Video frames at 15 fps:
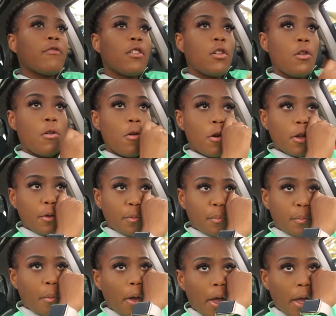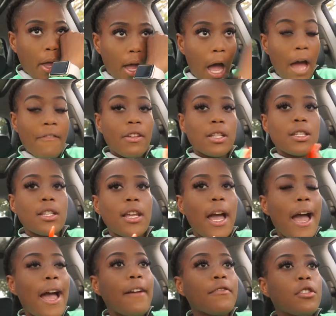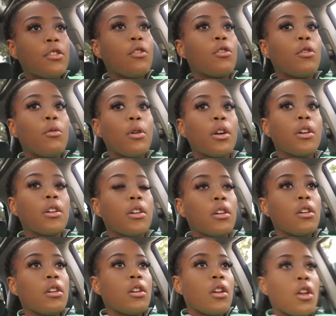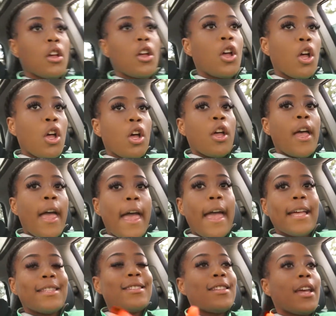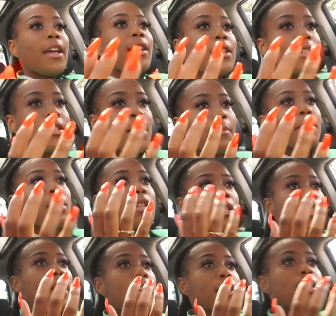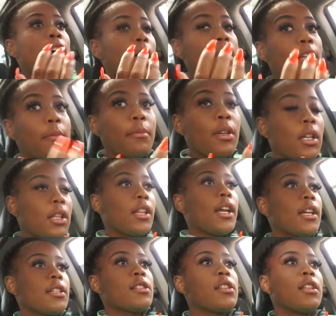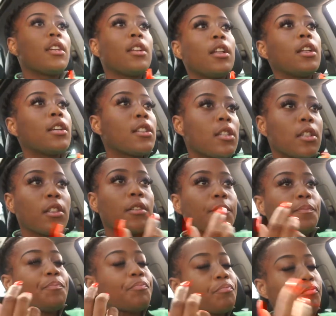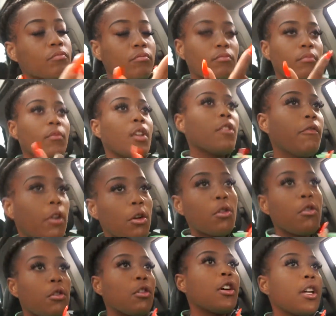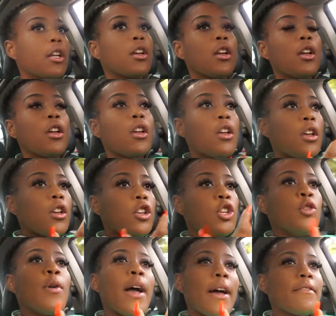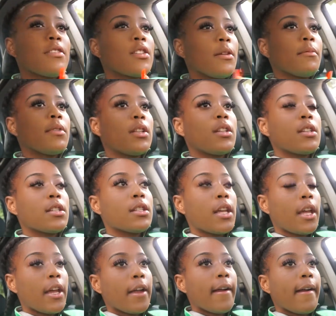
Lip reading: record, but obviously I have to go to work. And then something is like telling me, like, Selena, listen, record, you have something to say.